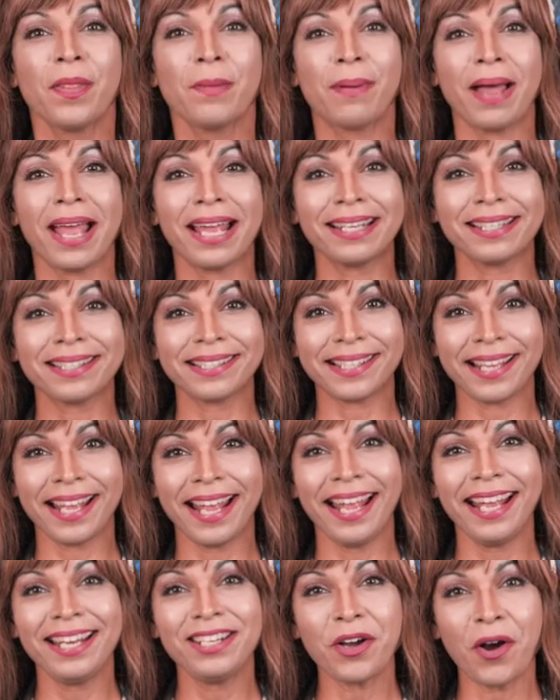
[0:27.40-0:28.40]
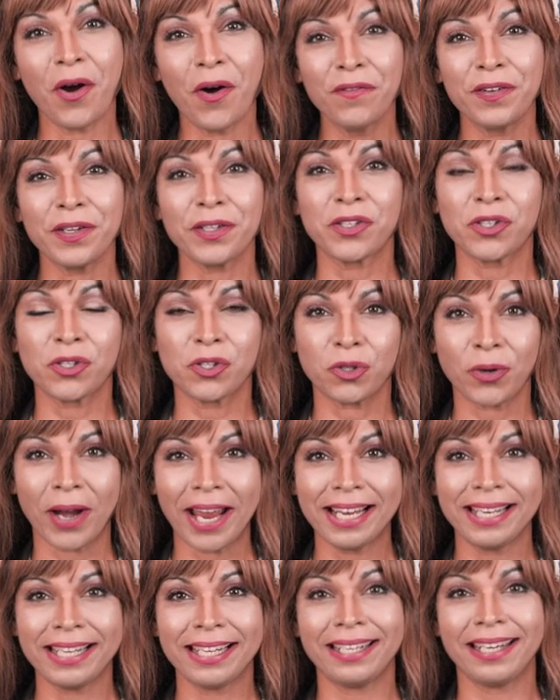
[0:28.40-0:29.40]
The bank's head of
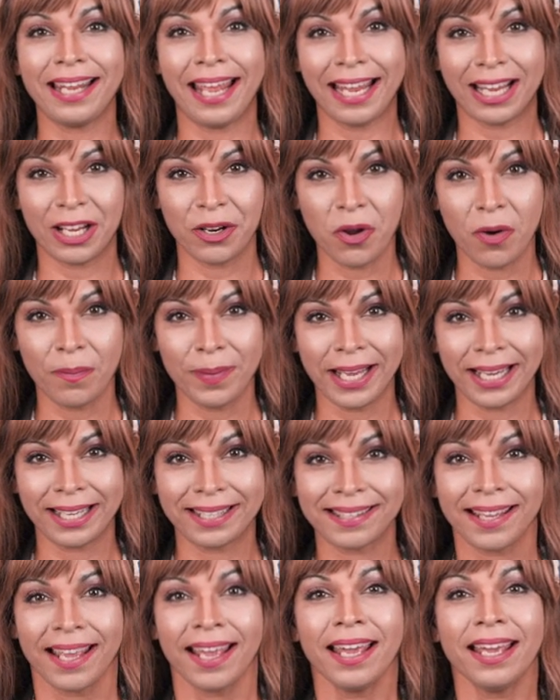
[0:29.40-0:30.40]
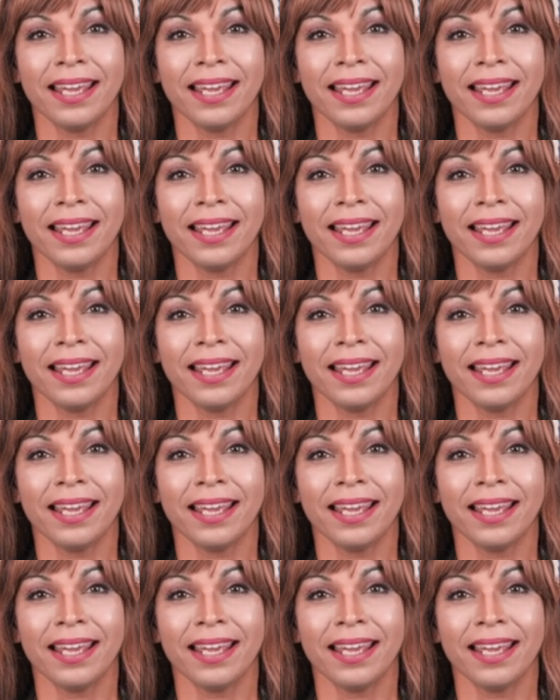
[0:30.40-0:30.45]
Australian economics,